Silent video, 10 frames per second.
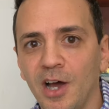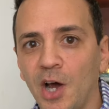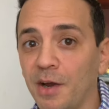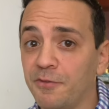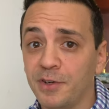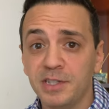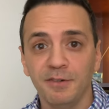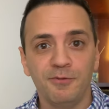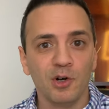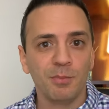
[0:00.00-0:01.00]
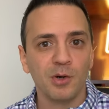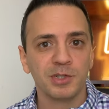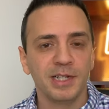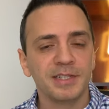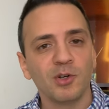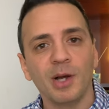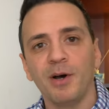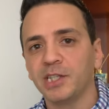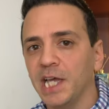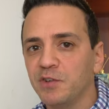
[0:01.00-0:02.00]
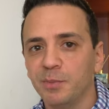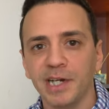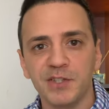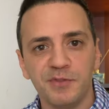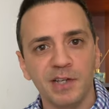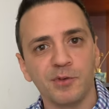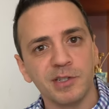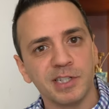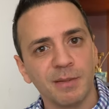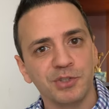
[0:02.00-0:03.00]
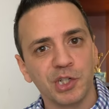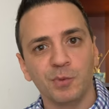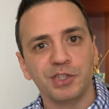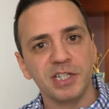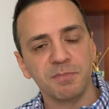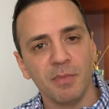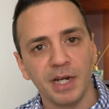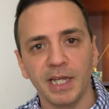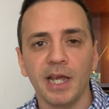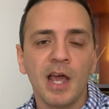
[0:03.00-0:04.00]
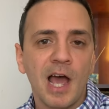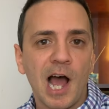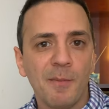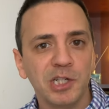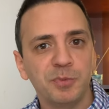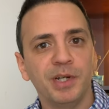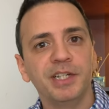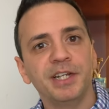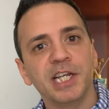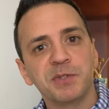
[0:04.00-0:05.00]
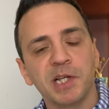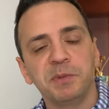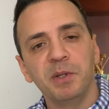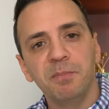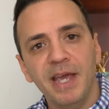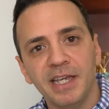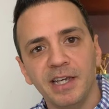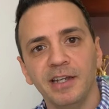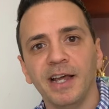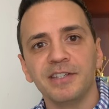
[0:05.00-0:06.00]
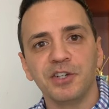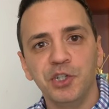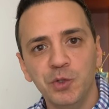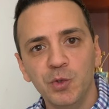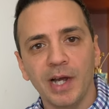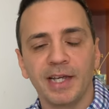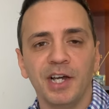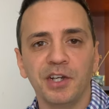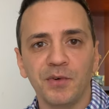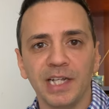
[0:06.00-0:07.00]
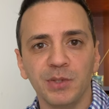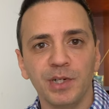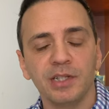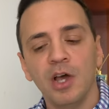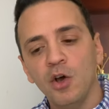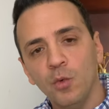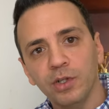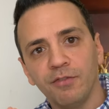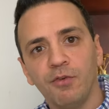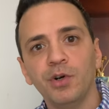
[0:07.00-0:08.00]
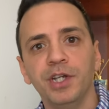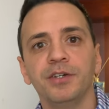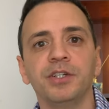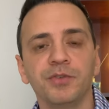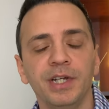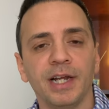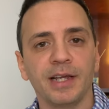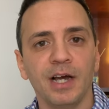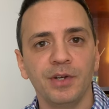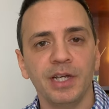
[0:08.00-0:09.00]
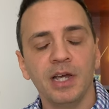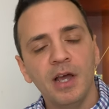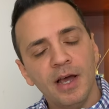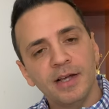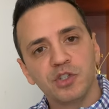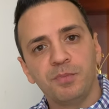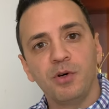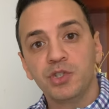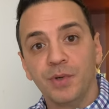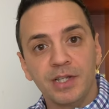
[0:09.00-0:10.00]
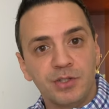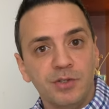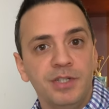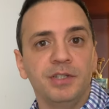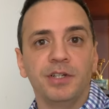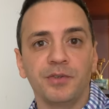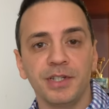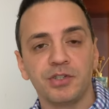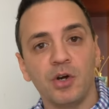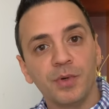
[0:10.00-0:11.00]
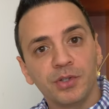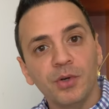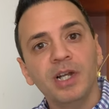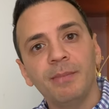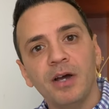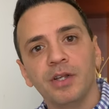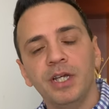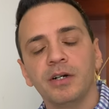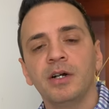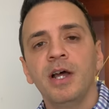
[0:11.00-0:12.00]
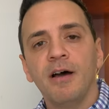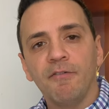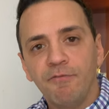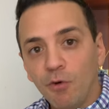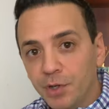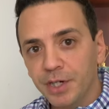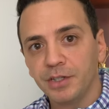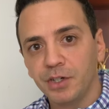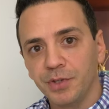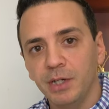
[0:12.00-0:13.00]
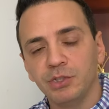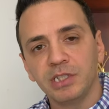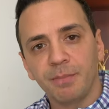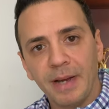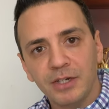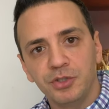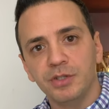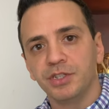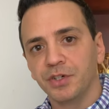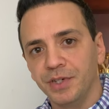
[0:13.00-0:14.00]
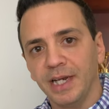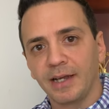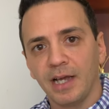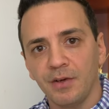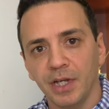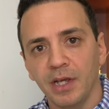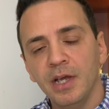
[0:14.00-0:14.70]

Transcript: Alright, first and foremost, let's talk about everybody's favorite subject, which is money. How much money can you expect to be making as a new accounting graduate with a four-year degree in accounting as opposed to an associate degree? So we're talking about here a four-year degree, which is a bachelor's degree in accounting.